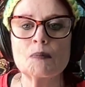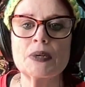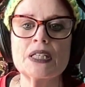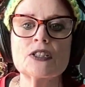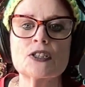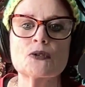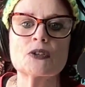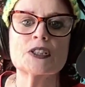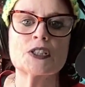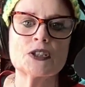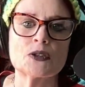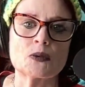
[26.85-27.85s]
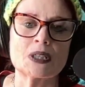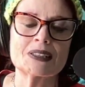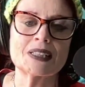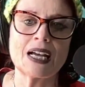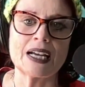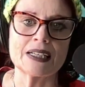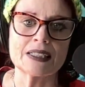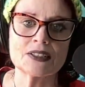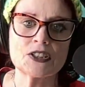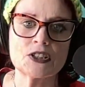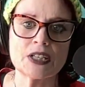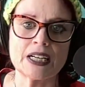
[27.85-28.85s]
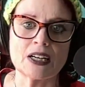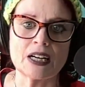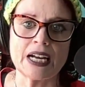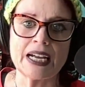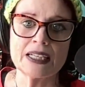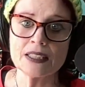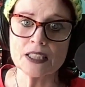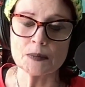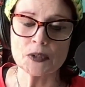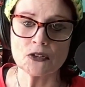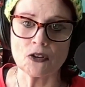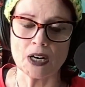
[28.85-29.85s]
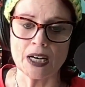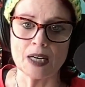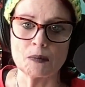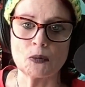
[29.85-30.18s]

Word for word: Be sure to like, share, and subscribe.